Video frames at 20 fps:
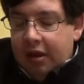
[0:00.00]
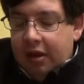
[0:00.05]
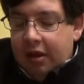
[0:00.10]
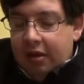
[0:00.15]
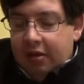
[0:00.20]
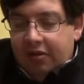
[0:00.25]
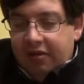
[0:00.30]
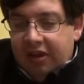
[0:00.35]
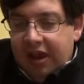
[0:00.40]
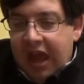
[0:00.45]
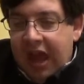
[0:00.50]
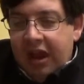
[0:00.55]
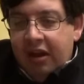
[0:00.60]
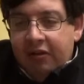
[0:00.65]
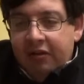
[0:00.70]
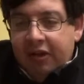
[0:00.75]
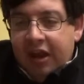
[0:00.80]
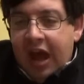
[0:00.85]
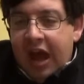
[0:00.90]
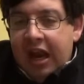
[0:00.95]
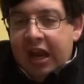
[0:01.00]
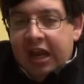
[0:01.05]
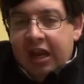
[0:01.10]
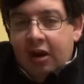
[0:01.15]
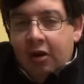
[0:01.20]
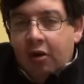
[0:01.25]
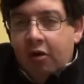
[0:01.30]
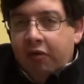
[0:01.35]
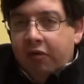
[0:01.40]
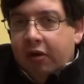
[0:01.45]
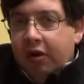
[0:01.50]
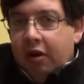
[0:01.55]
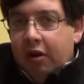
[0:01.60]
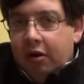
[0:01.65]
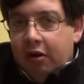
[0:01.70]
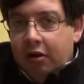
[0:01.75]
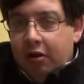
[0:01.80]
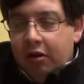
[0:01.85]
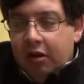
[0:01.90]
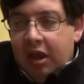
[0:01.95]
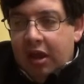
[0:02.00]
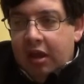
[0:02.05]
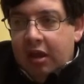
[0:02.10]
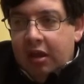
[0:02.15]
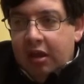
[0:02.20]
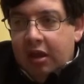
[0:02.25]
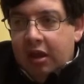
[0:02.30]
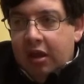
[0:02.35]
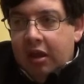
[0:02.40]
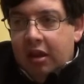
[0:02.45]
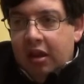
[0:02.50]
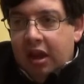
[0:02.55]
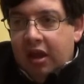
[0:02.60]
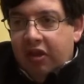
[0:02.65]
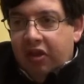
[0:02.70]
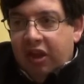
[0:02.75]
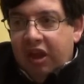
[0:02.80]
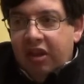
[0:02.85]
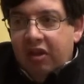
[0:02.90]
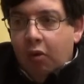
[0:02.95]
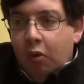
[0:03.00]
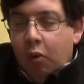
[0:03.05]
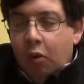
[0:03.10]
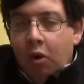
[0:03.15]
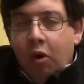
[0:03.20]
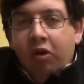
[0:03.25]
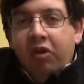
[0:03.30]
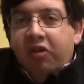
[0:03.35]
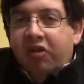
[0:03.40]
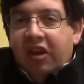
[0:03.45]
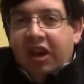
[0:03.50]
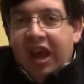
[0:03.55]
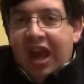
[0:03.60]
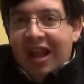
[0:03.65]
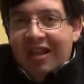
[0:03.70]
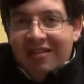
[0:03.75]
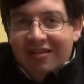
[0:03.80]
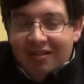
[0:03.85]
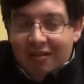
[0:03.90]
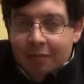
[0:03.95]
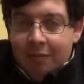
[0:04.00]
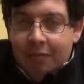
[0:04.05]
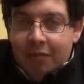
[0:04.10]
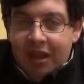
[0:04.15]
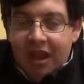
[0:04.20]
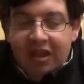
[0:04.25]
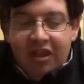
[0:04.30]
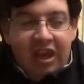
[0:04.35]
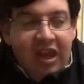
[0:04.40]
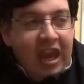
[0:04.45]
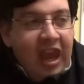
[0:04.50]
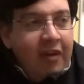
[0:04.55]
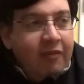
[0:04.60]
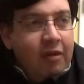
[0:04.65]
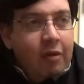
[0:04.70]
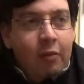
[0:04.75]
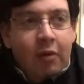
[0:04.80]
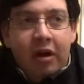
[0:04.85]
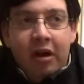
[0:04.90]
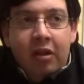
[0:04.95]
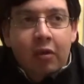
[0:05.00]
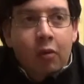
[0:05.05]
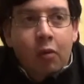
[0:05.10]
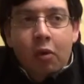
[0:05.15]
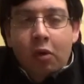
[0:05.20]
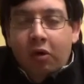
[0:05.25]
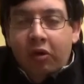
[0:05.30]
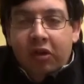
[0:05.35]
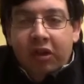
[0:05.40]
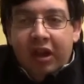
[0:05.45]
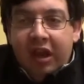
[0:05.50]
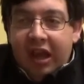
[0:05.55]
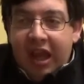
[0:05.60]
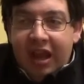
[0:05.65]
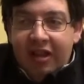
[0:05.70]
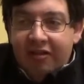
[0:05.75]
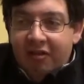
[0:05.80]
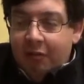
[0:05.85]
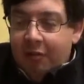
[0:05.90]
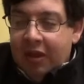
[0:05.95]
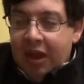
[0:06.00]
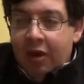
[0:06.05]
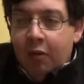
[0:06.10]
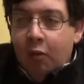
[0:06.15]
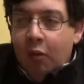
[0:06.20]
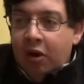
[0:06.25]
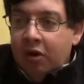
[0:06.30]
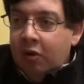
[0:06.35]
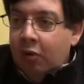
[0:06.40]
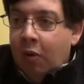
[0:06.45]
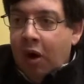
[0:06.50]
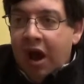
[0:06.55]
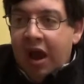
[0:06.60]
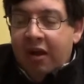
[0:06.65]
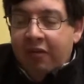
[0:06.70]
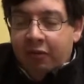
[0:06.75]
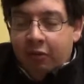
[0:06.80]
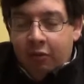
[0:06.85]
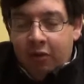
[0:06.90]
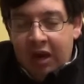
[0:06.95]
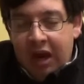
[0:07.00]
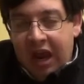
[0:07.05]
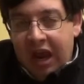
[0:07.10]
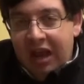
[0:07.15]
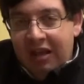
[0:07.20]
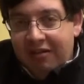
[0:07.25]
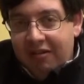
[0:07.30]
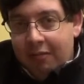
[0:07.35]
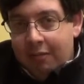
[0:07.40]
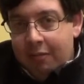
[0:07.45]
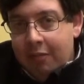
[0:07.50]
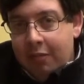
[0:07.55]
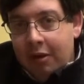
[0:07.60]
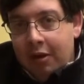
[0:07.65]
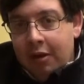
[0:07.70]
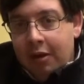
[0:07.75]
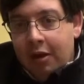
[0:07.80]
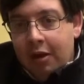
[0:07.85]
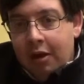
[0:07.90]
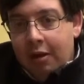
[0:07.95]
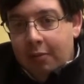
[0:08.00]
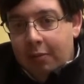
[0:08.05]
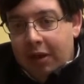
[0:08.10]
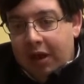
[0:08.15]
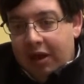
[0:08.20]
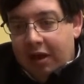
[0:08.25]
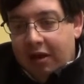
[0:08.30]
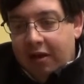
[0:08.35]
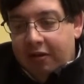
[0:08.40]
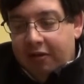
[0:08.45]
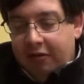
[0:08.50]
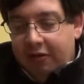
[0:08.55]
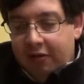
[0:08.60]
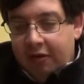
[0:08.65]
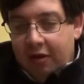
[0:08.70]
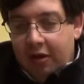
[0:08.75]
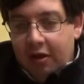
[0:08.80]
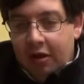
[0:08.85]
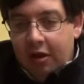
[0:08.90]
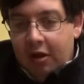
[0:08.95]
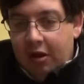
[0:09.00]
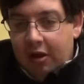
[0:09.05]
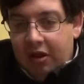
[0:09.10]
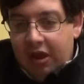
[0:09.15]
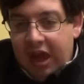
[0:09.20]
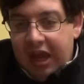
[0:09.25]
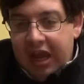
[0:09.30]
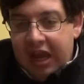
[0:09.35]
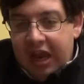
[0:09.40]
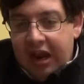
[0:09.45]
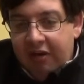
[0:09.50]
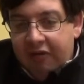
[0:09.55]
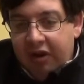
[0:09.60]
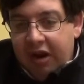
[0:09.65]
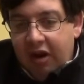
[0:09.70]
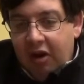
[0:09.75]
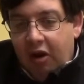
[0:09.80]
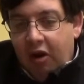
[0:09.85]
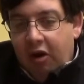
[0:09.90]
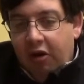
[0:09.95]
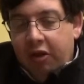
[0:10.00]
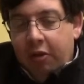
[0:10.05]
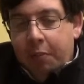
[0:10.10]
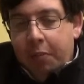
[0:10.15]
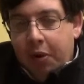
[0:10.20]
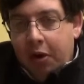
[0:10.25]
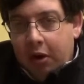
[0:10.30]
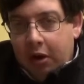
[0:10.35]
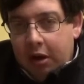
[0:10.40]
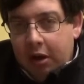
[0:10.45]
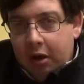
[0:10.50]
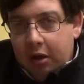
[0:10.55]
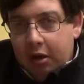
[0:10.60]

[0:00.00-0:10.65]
Seattle's got to get over. They think the world is against them. They think everyone in the world is against them. They wonder why everyone hates them. Because they get every call in the book,